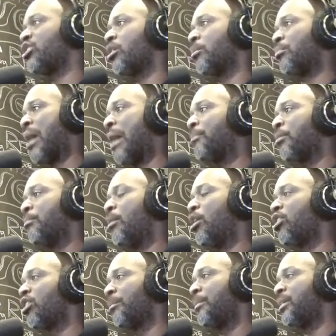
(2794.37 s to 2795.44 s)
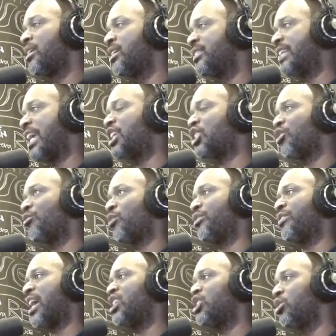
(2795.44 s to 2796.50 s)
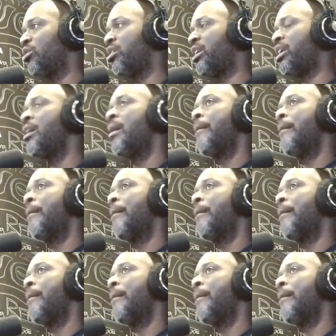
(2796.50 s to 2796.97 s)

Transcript: the proper mobilization for that unity.